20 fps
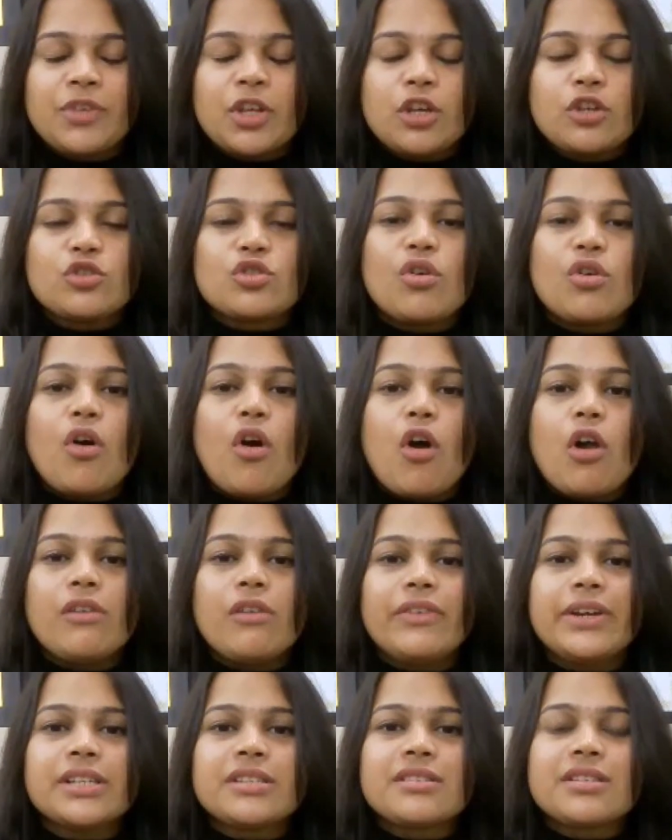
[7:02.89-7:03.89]
So
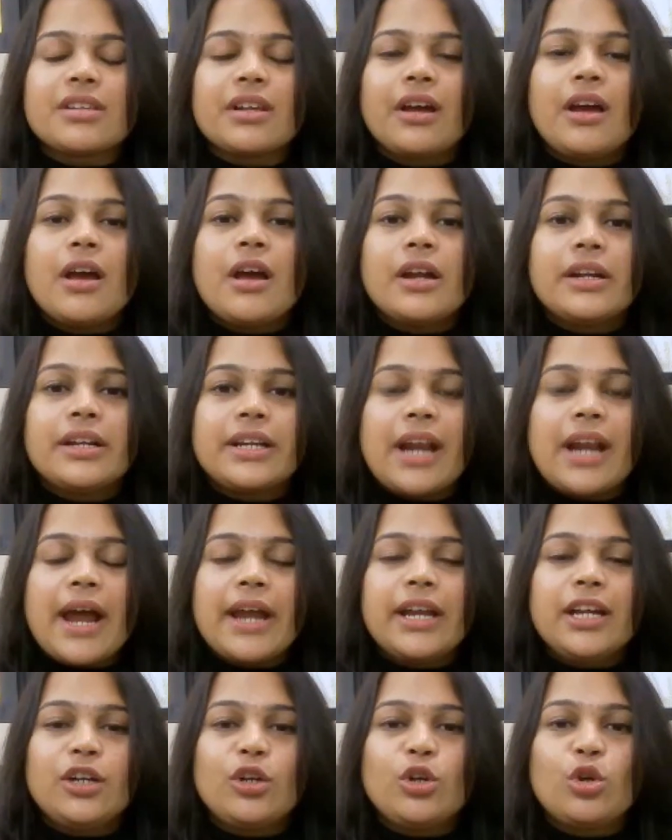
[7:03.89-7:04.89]
always
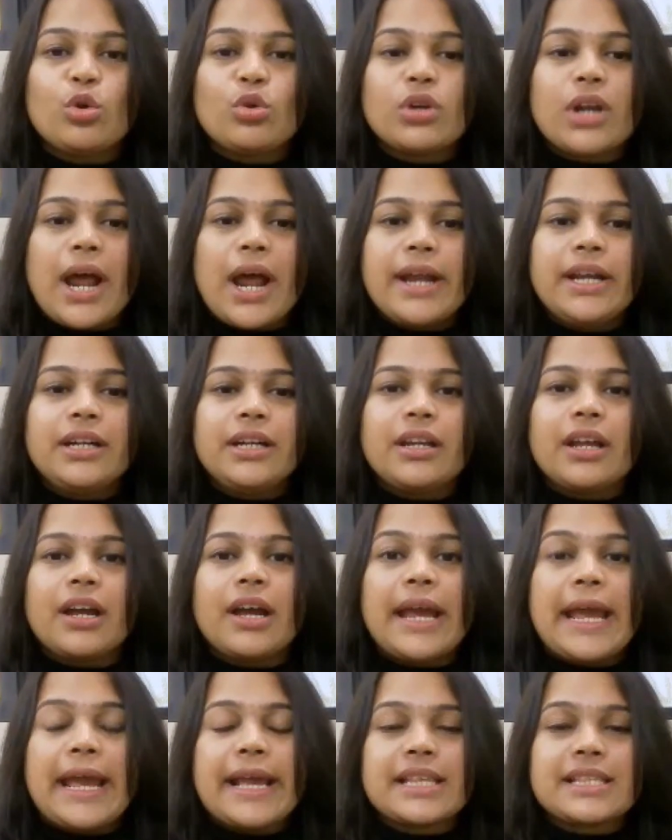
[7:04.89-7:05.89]
try to write
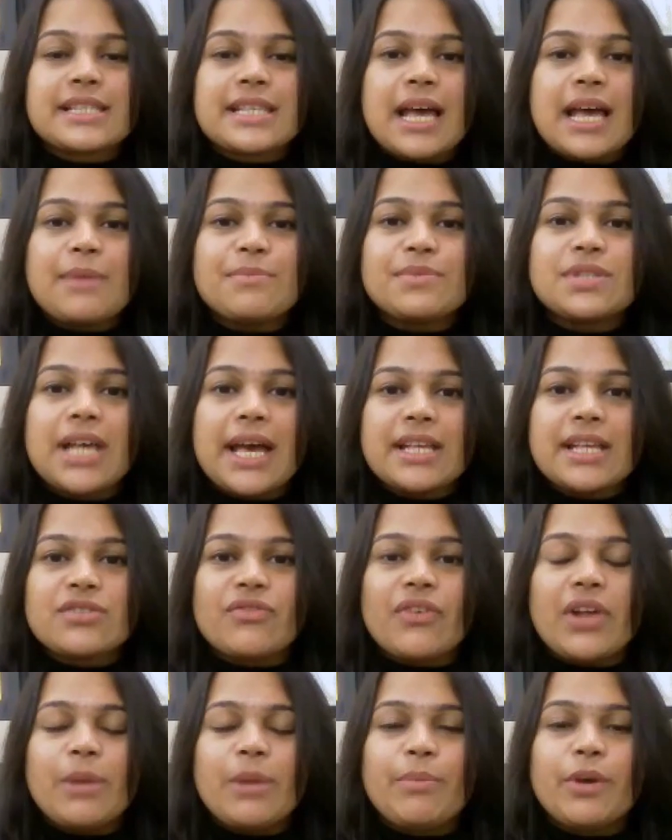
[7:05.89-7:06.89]
exams as
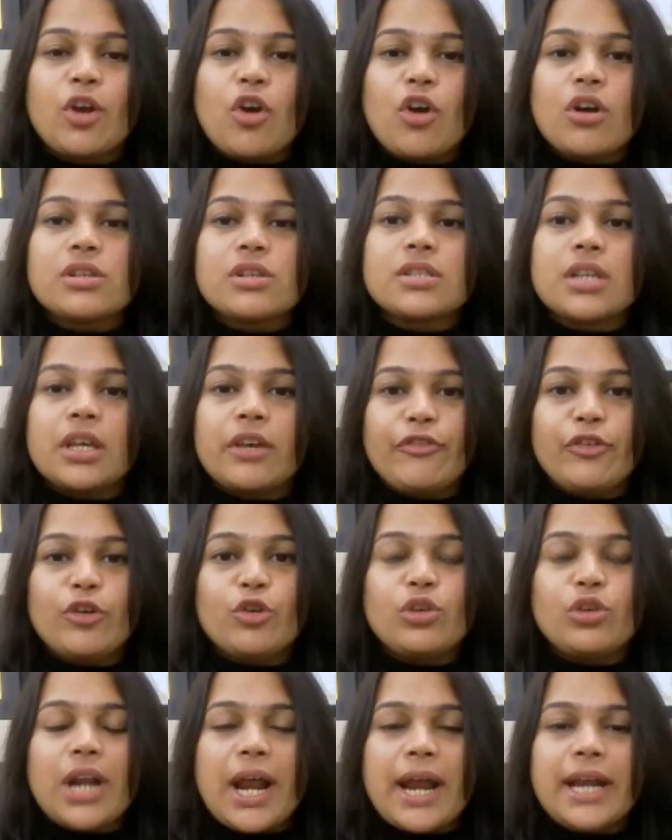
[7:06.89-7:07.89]
well, because if
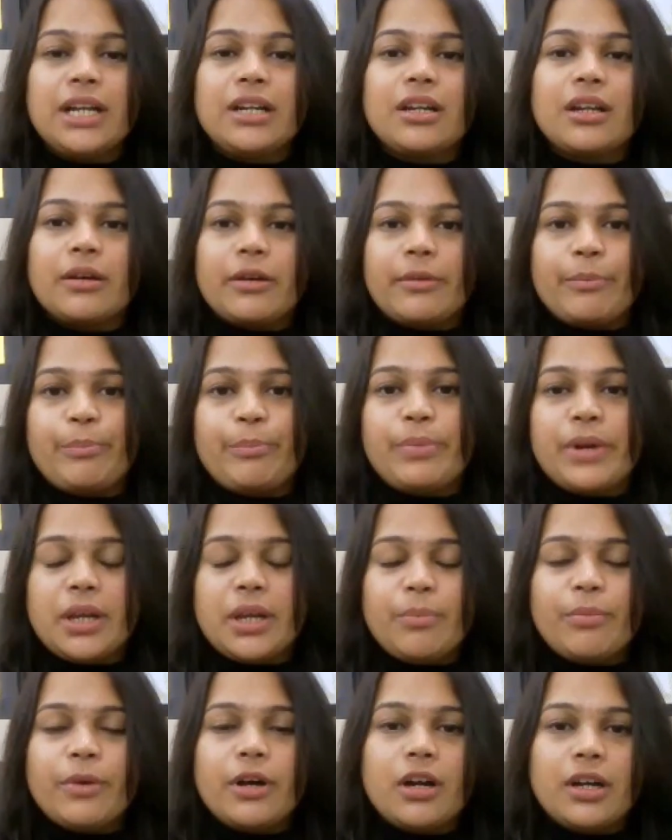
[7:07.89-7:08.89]
you write
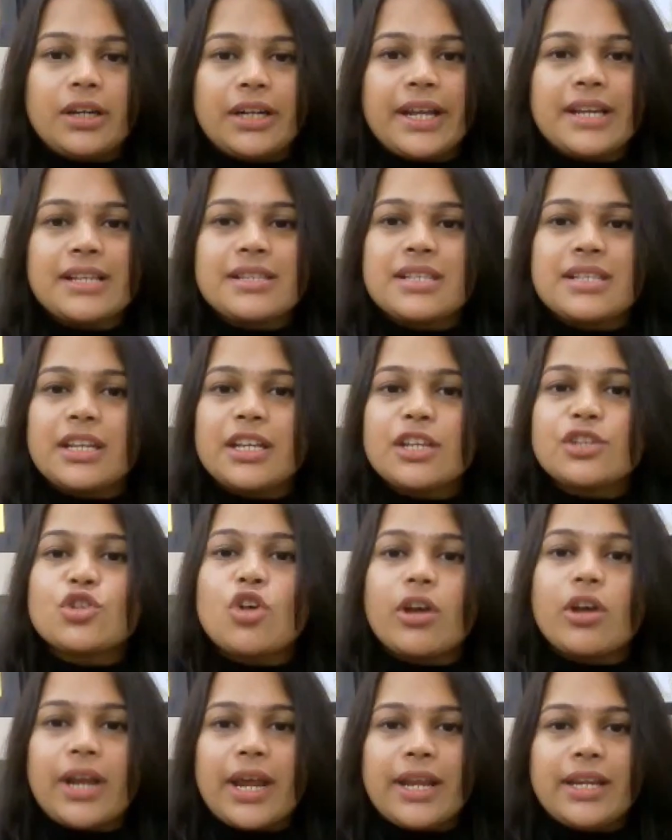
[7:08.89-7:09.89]
test series
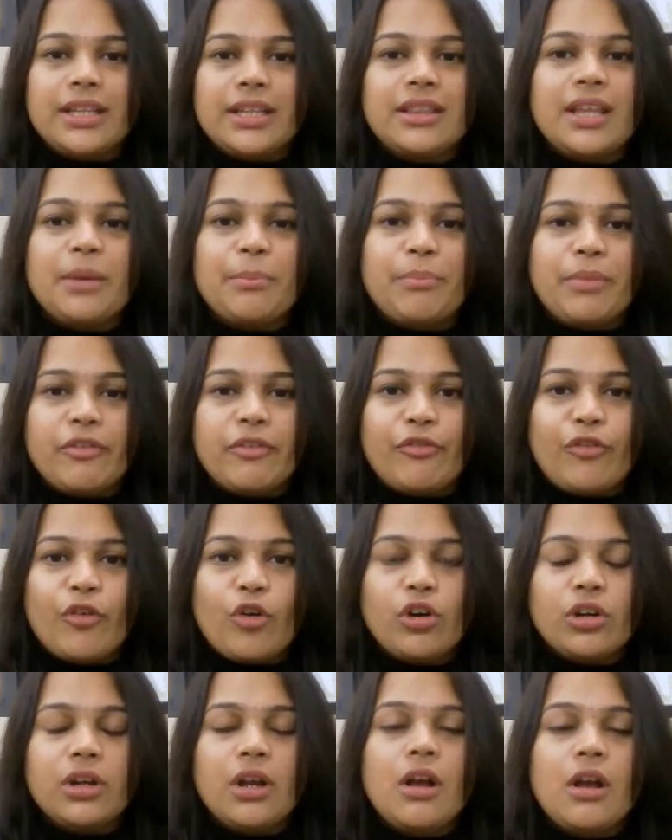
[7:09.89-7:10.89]
or anything
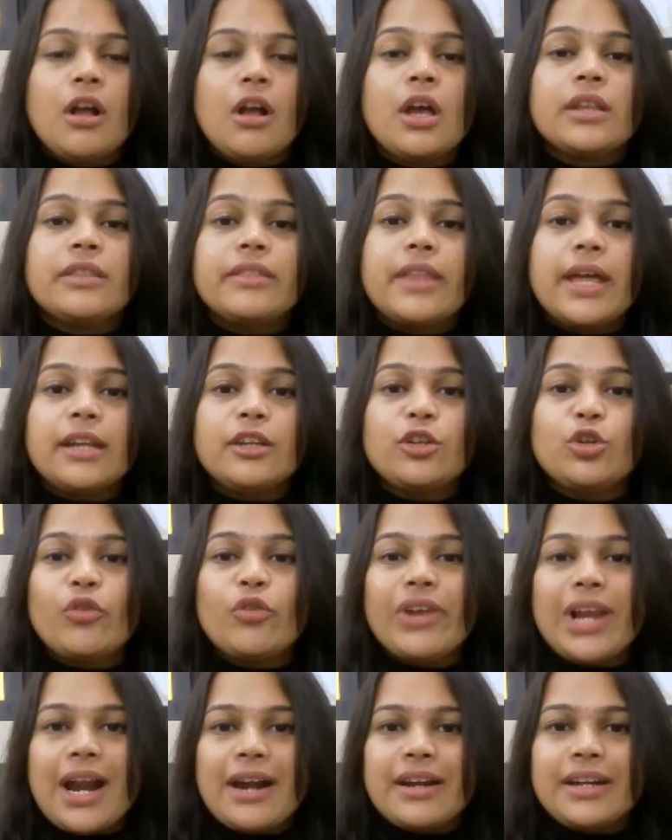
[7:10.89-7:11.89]
before, then you
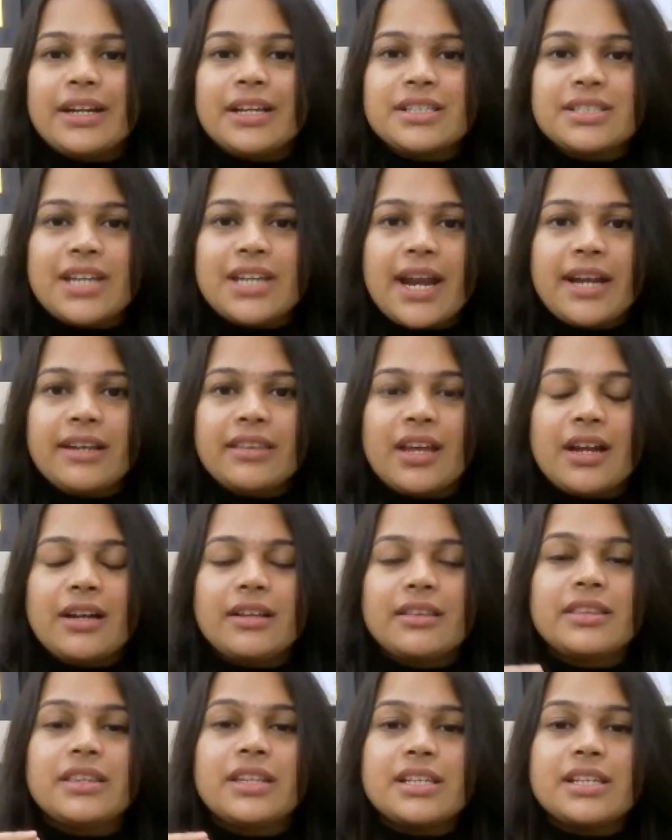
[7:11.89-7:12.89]
will understand
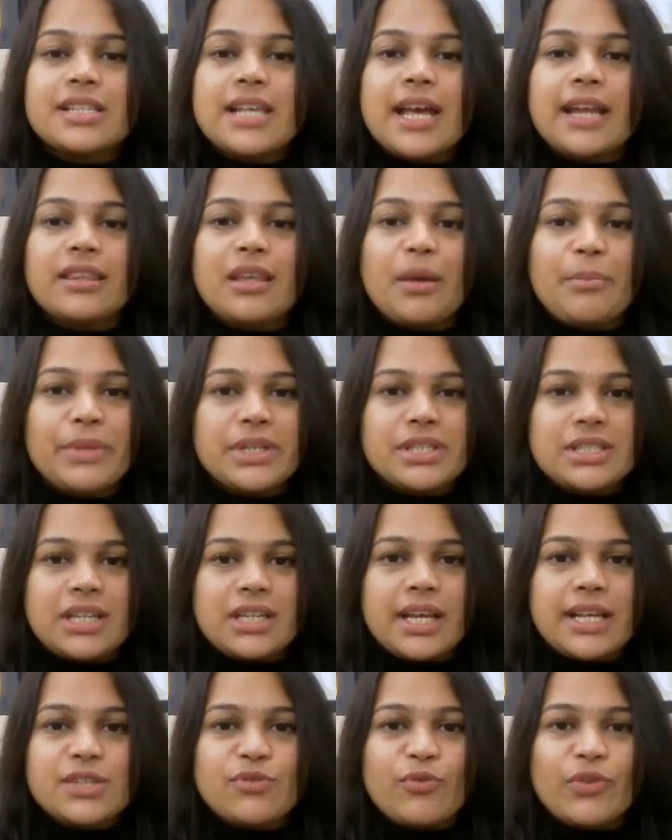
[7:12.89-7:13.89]
that these are the
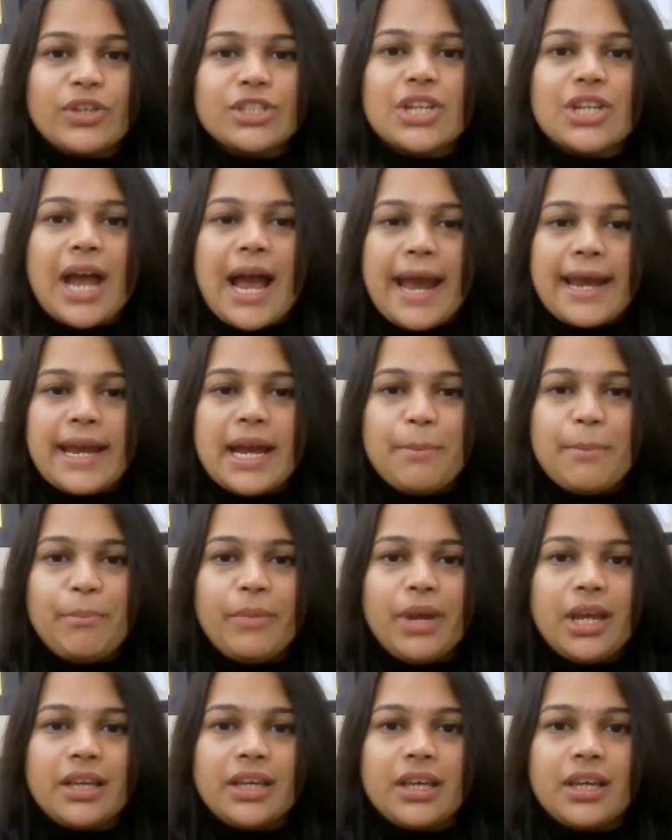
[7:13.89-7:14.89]
mistakes which I am
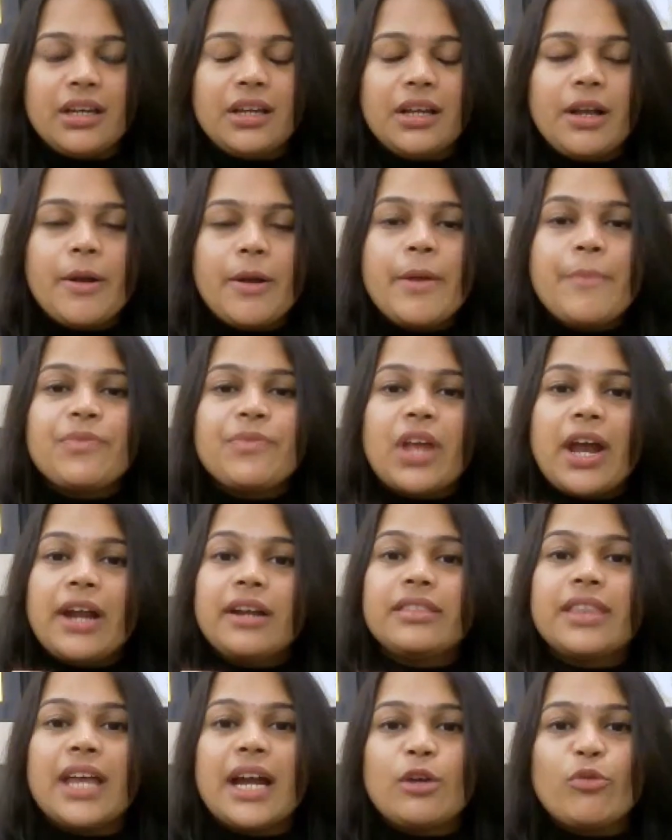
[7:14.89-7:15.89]
making,
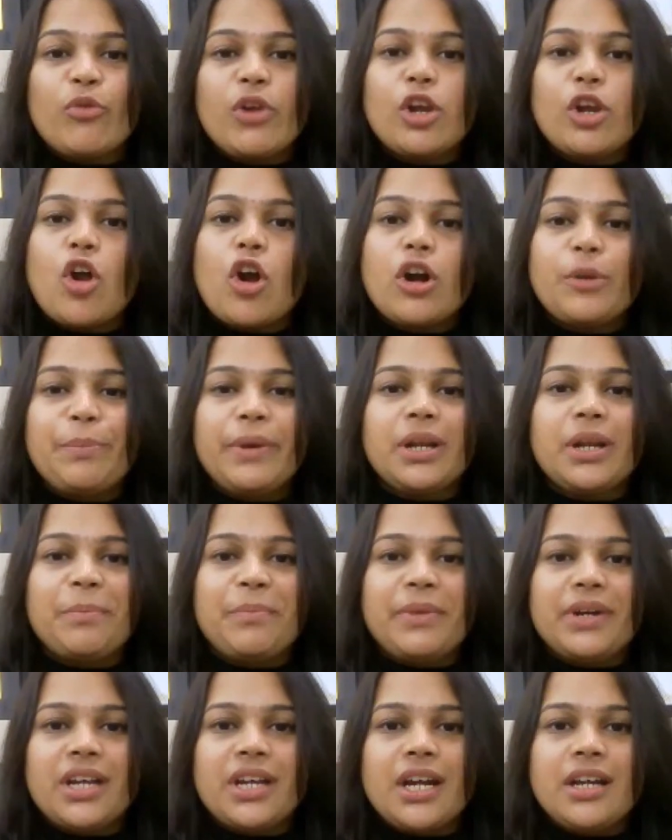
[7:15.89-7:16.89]
and that will not be
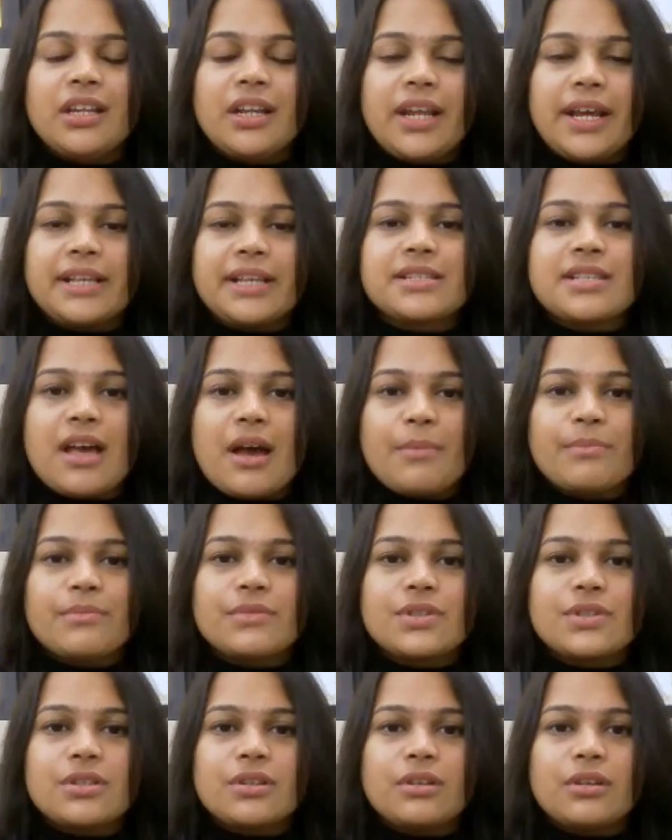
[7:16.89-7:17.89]
repeated in
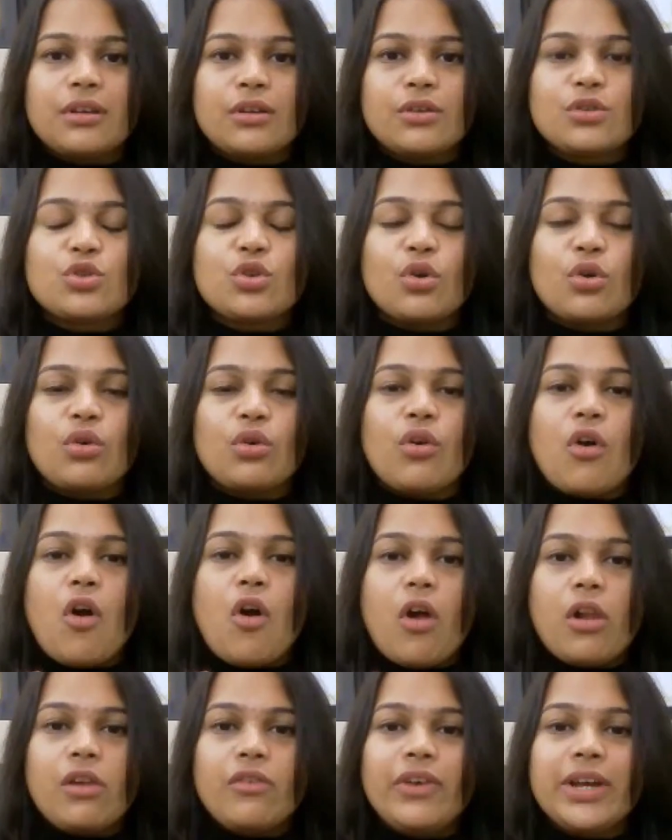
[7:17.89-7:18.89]
exams. So
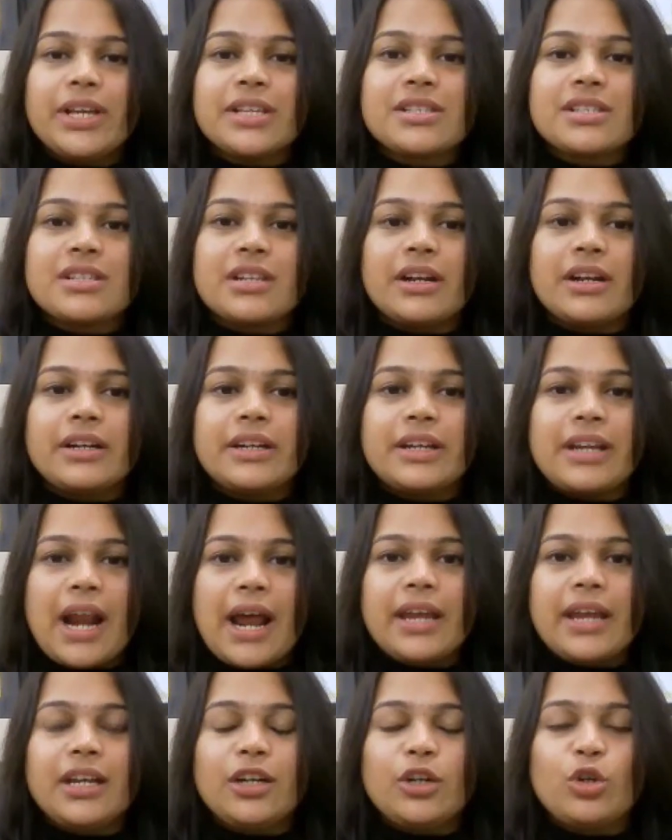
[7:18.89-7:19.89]
always
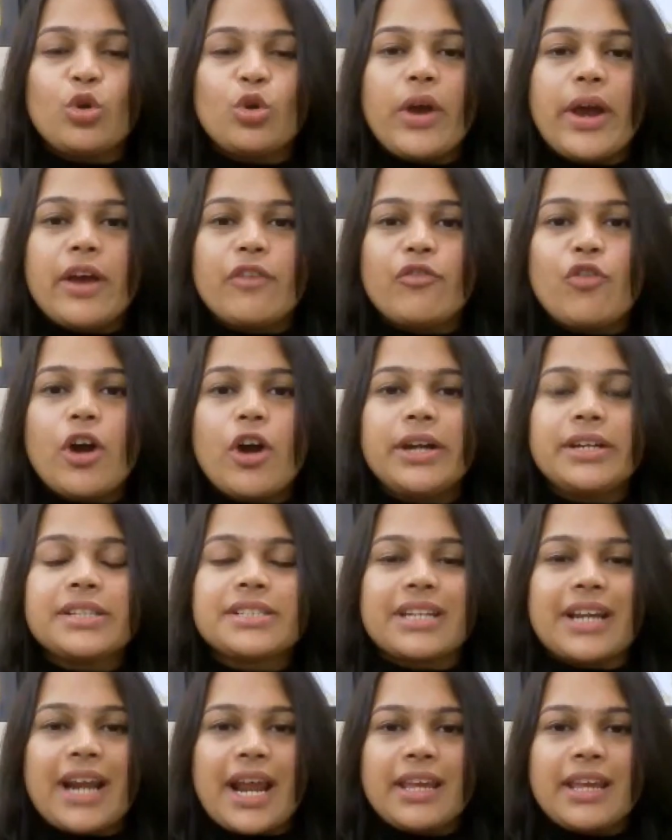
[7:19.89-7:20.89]
try to avoid
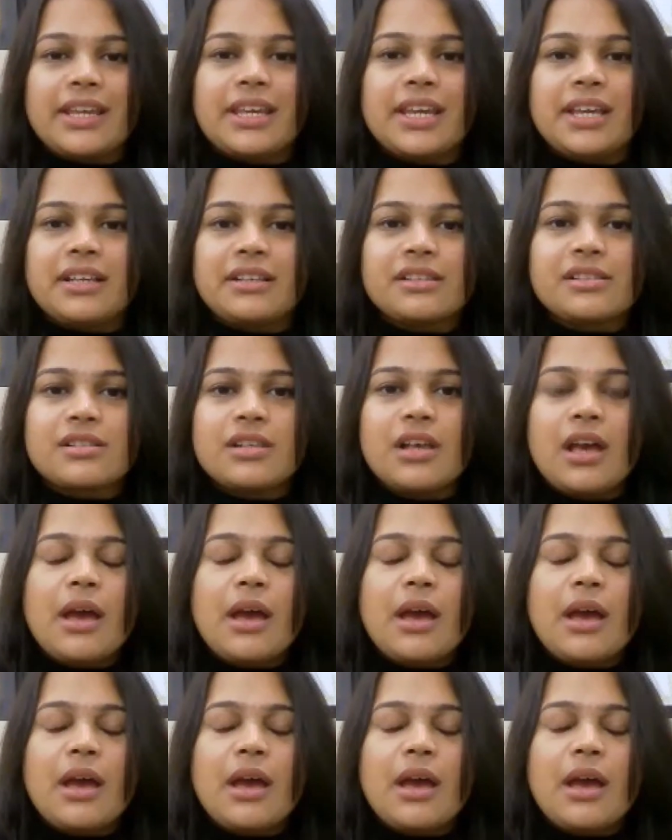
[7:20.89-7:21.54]
strikings.